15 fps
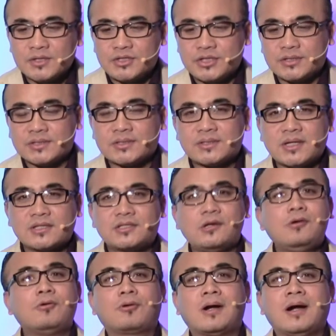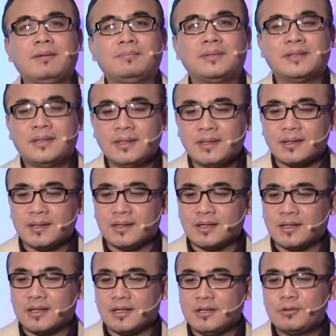Jesus says, look up,
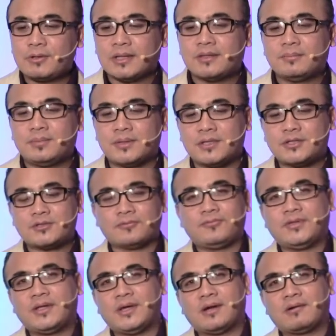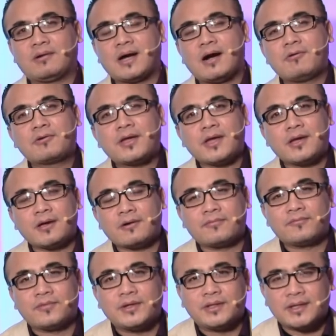look at the birds of the air, how
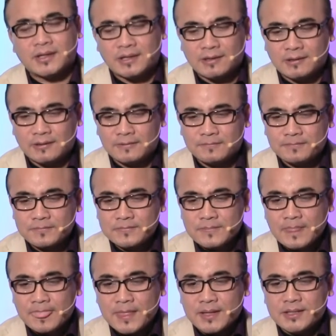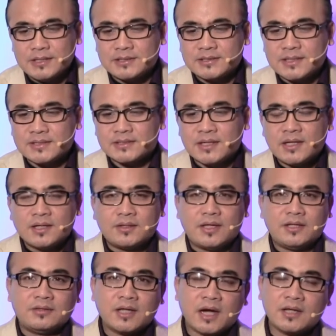carefree they are. He says,
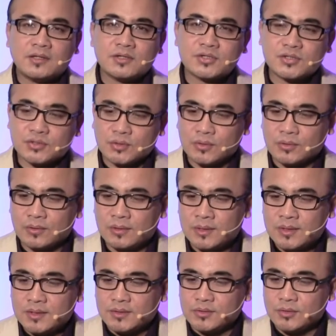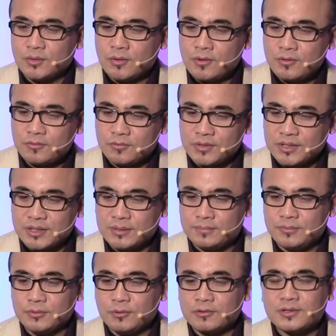they neither sow nor
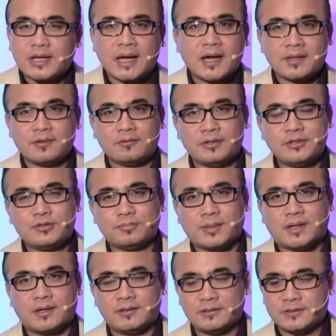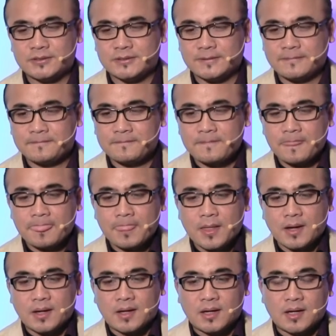reap nor gather into barns.
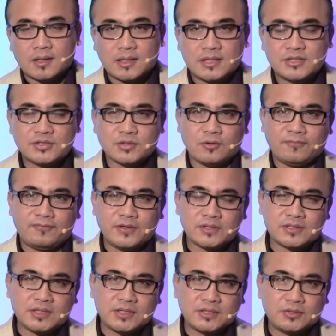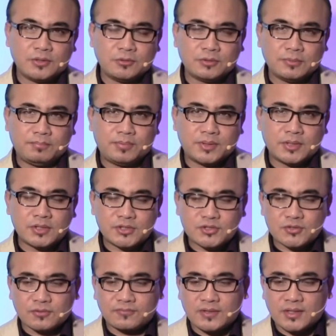And so obviously, though the
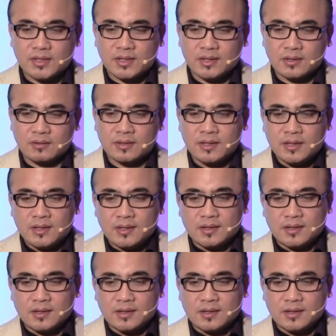birds of the air